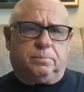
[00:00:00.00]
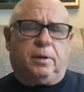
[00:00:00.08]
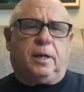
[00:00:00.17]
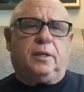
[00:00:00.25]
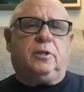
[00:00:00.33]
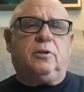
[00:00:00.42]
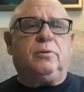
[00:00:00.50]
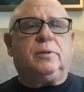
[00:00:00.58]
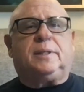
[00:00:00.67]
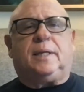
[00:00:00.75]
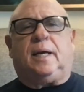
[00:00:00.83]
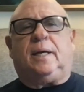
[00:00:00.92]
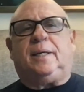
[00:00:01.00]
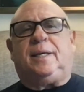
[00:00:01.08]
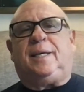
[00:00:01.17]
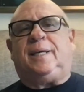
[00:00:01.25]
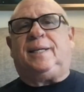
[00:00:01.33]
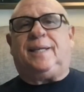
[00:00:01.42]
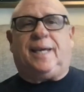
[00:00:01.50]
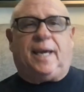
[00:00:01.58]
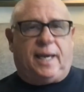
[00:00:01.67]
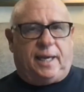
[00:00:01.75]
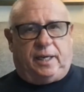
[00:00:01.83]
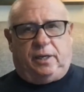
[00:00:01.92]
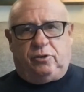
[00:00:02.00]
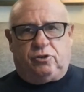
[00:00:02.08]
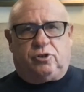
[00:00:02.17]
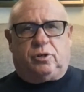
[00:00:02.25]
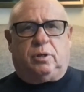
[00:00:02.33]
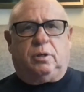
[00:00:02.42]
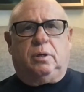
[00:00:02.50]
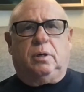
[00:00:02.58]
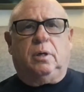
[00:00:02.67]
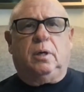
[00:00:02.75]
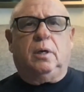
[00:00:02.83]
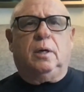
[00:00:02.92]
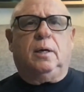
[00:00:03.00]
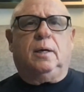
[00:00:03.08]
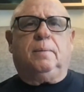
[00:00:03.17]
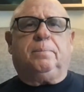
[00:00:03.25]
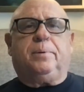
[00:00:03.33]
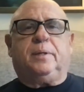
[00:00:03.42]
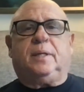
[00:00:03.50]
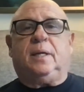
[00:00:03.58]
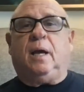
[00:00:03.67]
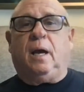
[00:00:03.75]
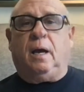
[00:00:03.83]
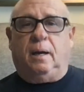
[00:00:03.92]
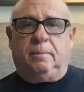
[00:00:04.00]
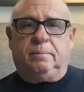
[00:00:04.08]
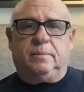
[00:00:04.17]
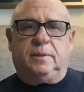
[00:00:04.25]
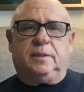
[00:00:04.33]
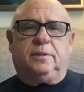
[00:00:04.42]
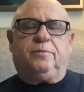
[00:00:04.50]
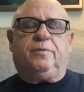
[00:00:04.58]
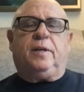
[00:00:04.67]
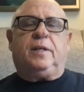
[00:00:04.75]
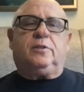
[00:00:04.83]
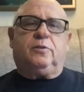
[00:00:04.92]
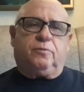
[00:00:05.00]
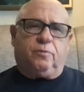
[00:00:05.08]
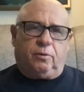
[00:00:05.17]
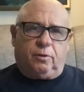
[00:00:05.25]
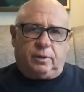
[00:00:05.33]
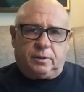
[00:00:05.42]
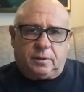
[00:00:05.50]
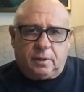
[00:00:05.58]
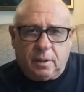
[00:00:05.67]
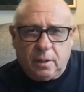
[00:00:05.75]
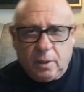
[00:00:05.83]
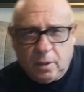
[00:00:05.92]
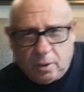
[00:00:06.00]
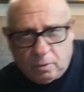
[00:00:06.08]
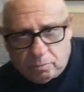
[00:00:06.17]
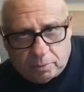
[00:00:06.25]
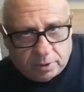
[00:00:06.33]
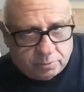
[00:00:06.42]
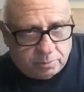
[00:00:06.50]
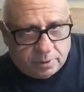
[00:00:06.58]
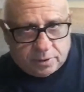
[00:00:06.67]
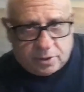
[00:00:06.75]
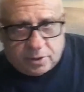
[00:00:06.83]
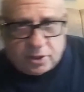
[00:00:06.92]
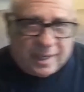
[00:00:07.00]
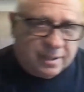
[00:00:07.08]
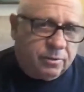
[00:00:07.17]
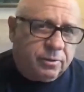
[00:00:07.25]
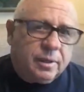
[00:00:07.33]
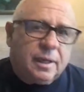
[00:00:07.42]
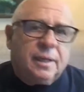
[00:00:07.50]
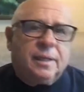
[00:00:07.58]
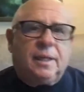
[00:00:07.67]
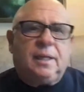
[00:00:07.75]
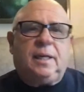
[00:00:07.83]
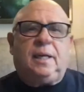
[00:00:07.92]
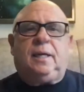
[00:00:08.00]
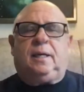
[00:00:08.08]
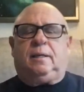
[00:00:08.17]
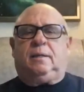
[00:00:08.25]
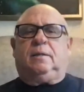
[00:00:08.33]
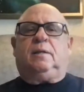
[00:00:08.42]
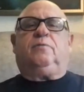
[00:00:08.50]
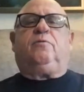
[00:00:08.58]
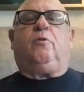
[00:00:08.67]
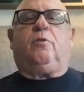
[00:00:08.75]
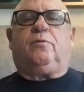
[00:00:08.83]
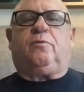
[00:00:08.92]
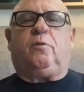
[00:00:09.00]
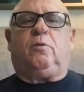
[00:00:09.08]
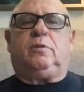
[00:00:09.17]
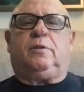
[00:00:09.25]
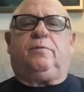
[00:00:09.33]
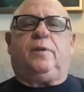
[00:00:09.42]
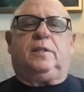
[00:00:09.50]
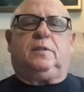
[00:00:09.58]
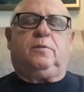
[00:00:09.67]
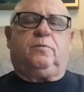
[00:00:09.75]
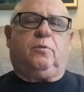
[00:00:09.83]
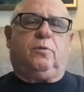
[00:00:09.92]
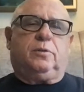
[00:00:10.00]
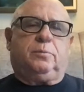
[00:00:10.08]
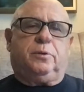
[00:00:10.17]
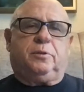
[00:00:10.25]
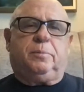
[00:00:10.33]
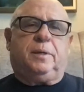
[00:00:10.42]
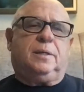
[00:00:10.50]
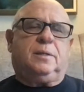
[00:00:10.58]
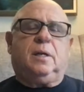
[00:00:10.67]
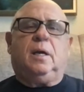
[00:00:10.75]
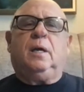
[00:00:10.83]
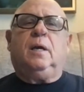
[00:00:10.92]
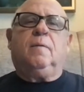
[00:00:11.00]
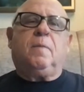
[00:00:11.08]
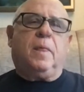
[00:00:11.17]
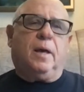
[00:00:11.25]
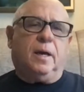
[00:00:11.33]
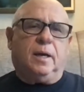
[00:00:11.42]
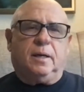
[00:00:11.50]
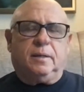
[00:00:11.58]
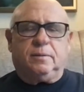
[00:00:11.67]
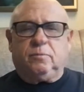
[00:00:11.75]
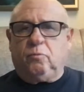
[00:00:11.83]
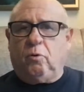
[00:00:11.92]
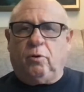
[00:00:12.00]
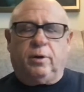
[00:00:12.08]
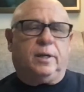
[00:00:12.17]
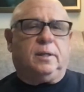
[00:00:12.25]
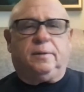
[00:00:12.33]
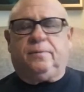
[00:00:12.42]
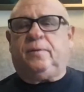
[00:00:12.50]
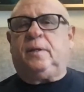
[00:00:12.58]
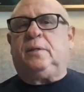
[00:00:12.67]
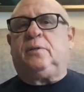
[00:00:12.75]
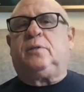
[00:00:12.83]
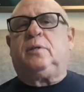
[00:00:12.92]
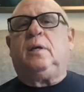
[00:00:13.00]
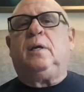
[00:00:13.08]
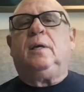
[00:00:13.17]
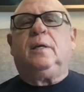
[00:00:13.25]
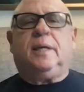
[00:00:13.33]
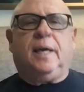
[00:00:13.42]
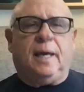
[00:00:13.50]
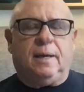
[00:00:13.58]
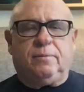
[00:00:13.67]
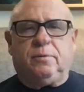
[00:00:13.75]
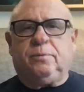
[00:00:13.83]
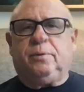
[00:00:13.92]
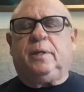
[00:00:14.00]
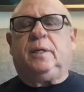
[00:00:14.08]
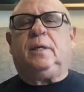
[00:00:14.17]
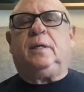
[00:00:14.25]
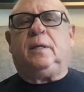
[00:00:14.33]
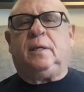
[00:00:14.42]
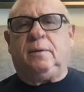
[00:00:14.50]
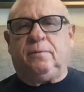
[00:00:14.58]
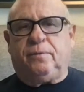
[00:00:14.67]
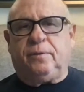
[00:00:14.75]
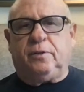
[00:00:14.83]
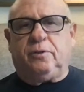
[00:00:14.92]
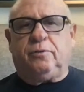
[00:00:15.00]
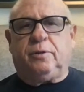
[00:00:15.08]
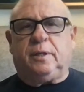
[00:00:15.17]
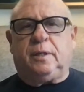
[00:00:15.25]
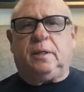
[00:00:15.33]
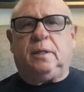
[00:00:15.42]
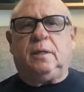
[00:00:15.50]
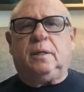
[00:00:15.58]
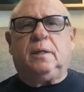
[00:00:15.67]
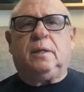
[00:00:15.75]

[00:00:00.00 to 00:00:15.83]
Prayunkta, he engaged Pratanam, a defensive force, which was Chatur Angini, a fourfold defensive force, which means war elephants, cavalry, infantry,